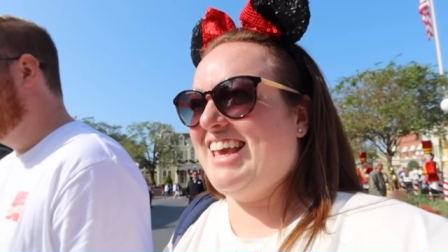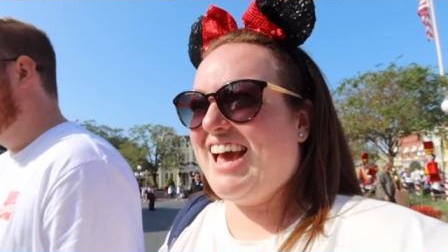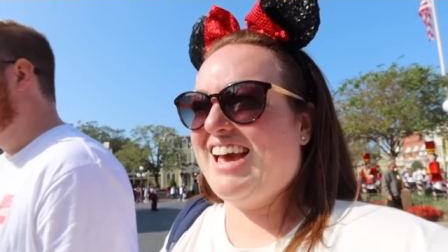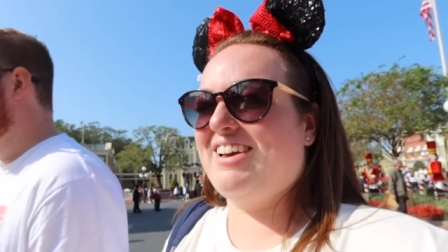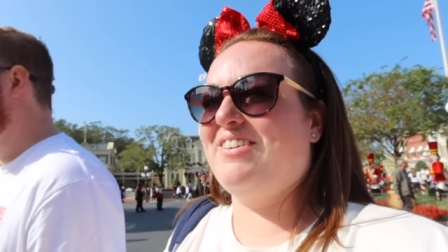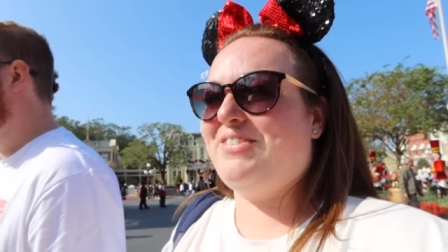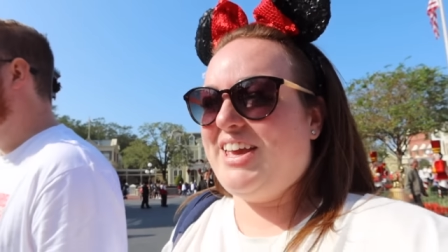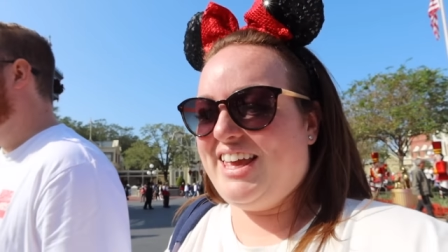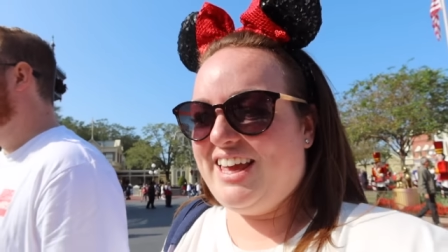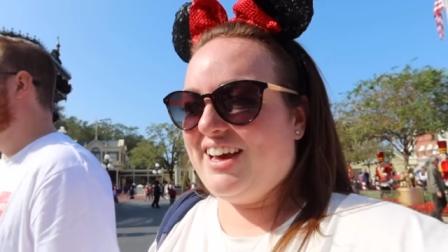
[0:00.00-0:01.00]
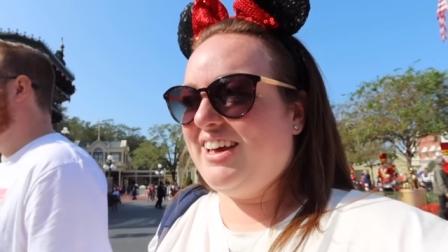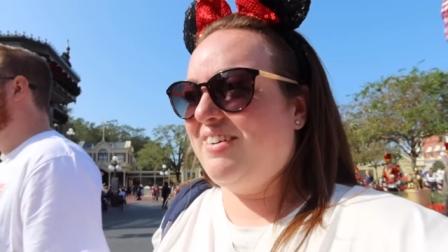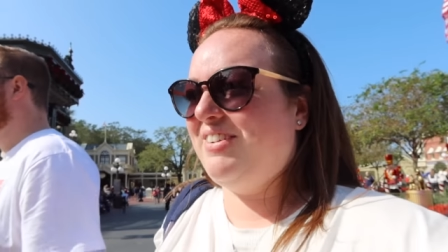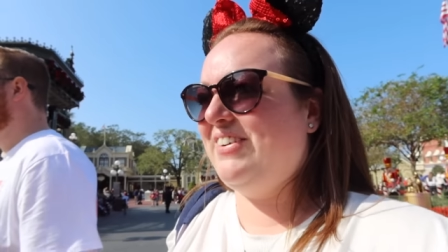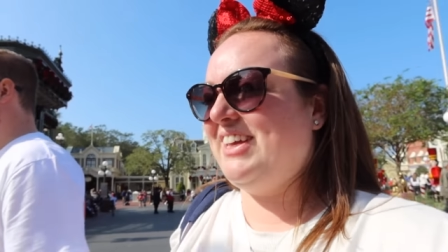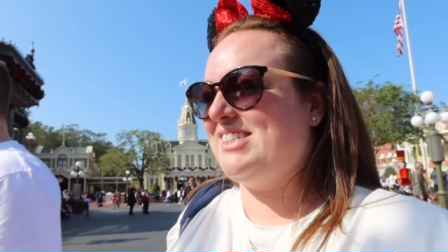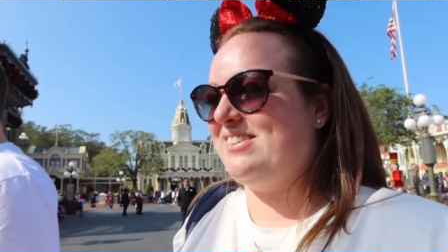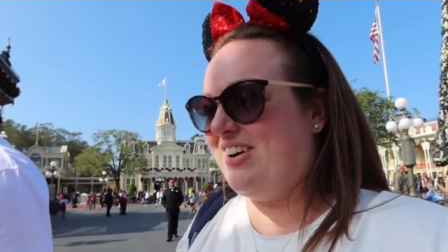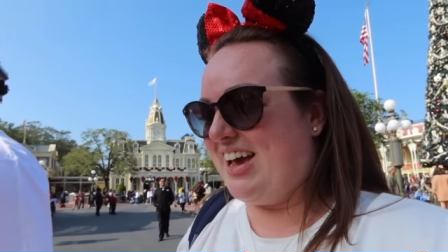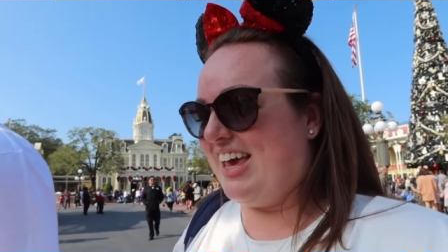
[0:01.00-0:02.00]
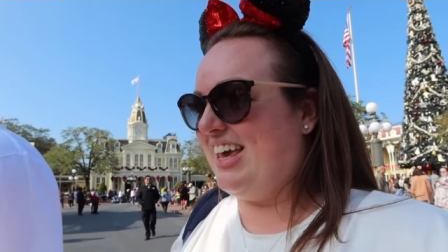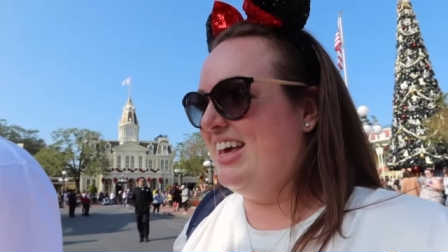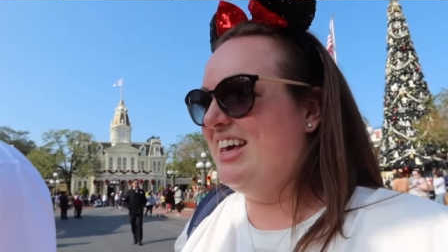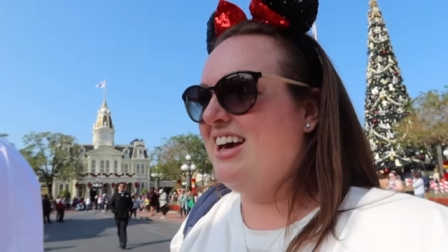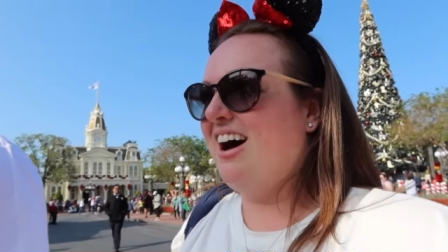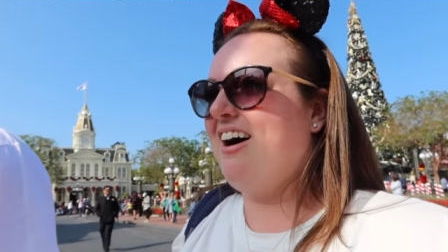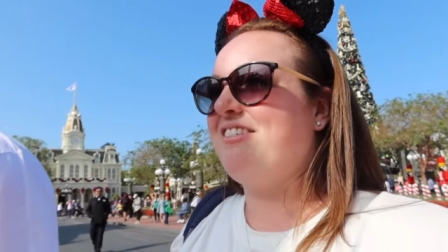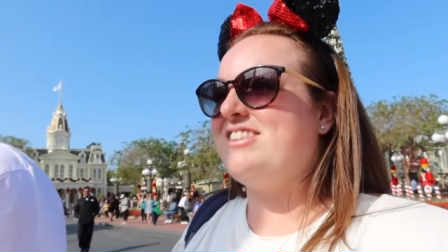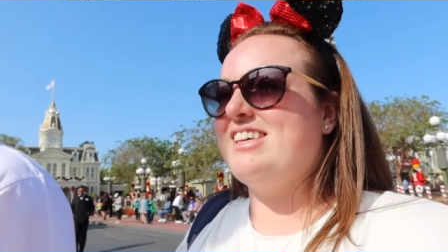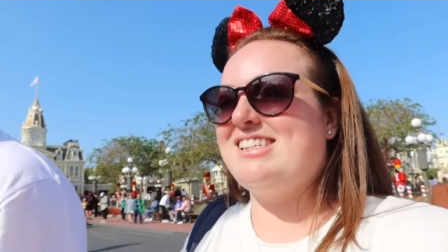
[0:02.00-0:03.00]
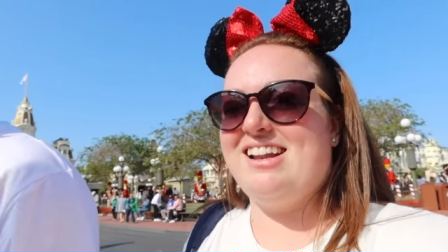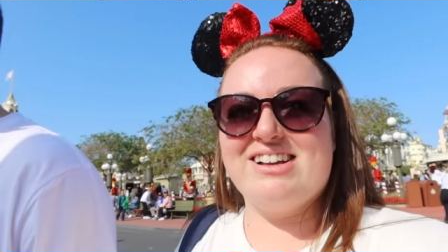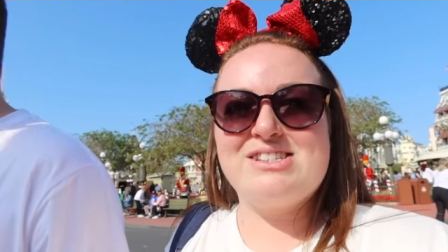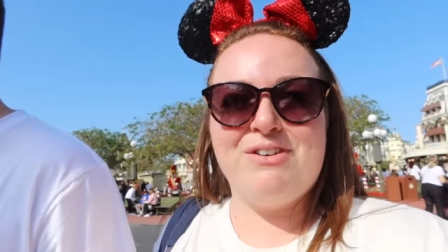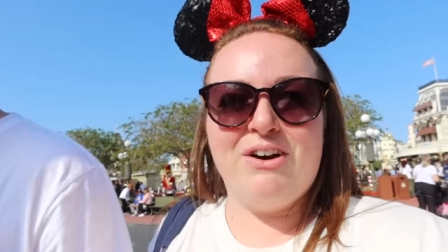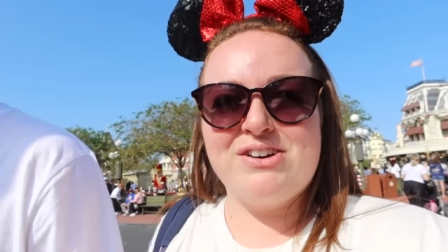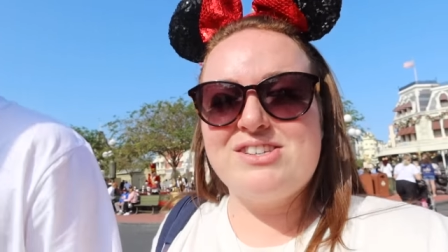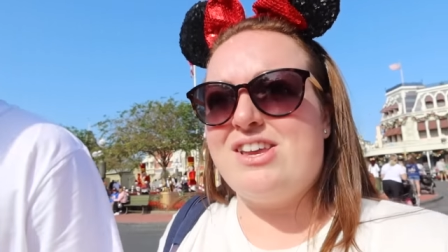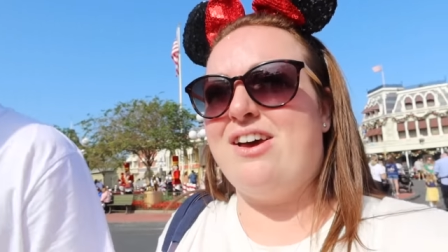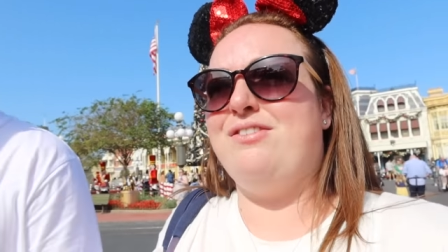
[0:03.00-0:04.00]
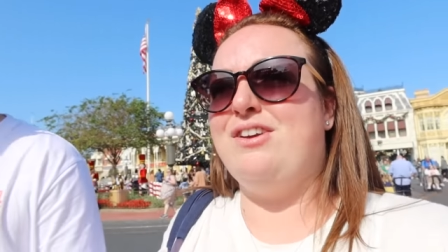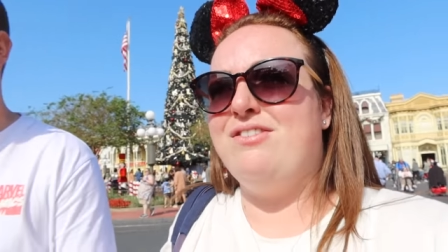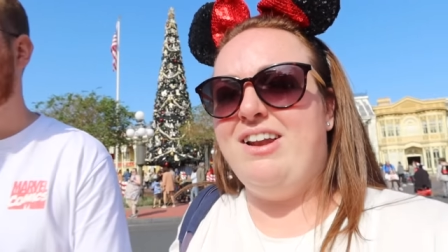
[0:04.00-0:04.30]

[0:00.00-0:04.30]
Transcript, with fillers: Yes, yeah, it will be a couple of weeks away after this last vlog. So if you've